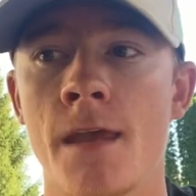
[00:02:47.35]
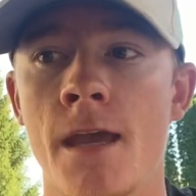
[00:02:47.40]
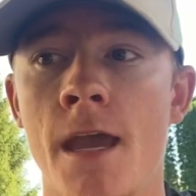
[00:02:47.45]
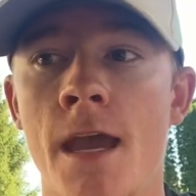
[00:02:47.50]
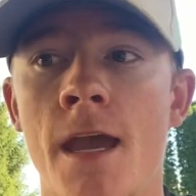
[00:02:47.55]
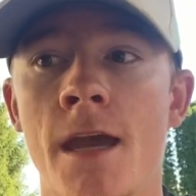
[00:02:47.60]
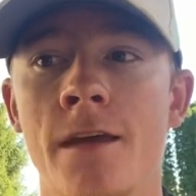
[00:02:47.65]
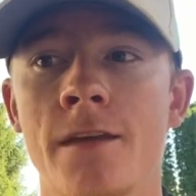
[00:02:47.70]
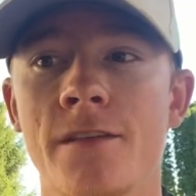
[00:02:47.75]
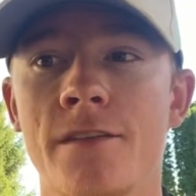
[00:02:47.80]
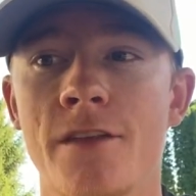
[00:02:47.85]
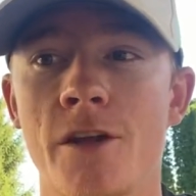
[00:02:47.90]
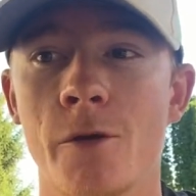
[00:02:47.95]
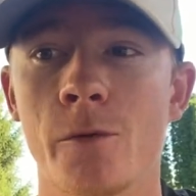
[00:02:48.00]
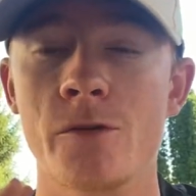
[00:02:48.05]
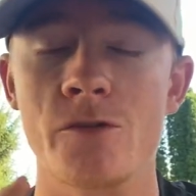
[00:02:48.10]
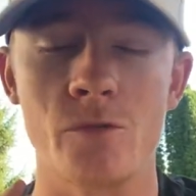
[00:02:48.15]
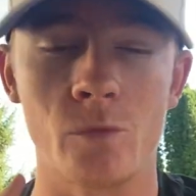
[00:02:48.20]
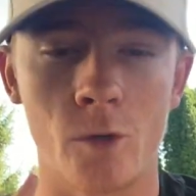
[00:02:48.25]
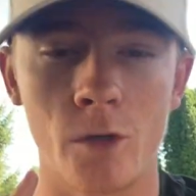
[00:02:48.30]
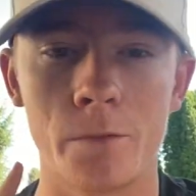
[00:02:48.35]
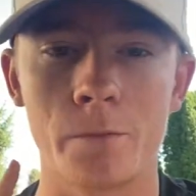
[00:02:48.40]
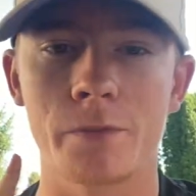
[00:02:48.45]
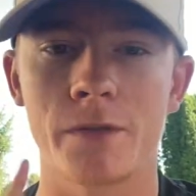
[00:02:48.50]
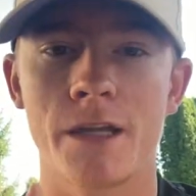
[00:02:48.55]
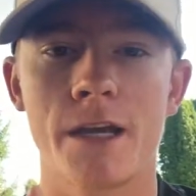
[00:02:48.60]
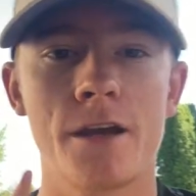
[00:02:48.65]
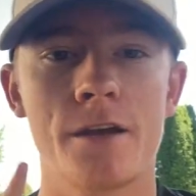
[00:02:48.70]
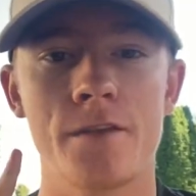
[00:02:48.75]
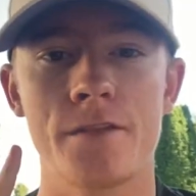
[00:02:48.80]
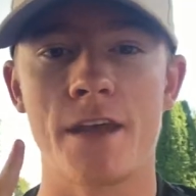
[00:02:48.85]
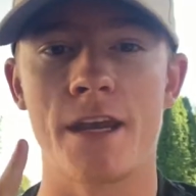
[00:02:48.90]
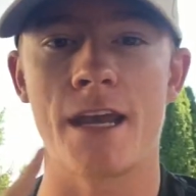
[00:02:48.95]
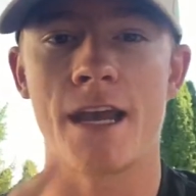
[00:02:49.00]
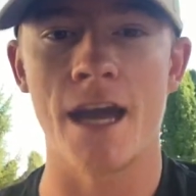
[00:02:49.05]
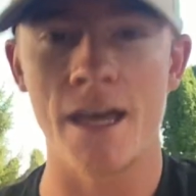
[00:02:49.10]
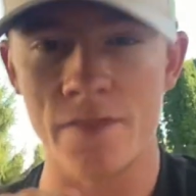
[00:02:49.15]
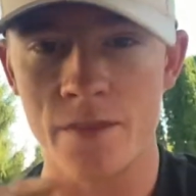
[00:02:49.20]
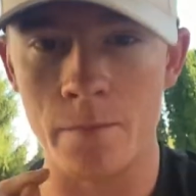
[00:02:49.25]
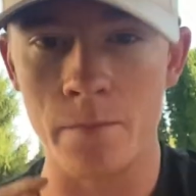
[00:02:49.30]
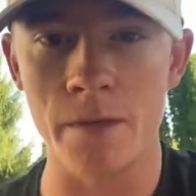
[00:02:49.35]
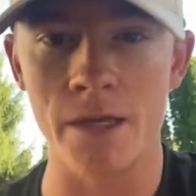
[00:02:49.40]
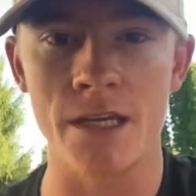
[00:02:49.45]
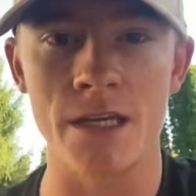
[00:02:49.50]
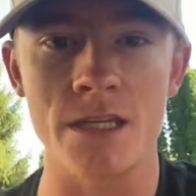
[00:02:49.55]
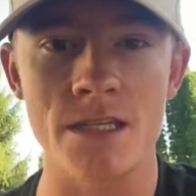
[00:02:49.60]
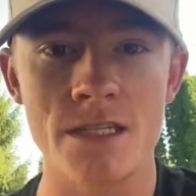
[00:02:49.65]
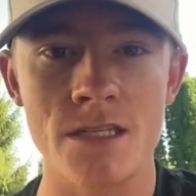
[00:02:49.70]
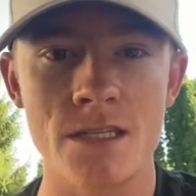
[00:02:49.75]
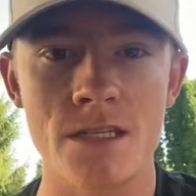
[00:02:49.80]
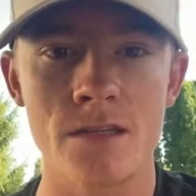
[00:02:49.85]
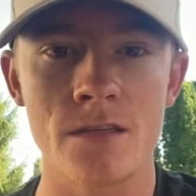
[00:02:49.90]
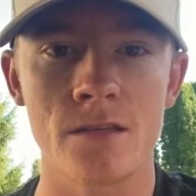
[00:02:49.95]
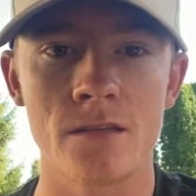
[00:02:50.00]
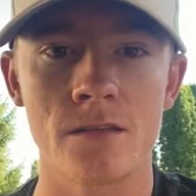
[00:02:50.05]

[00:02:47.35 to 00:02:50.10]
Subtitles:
And there was one player that it had the biggest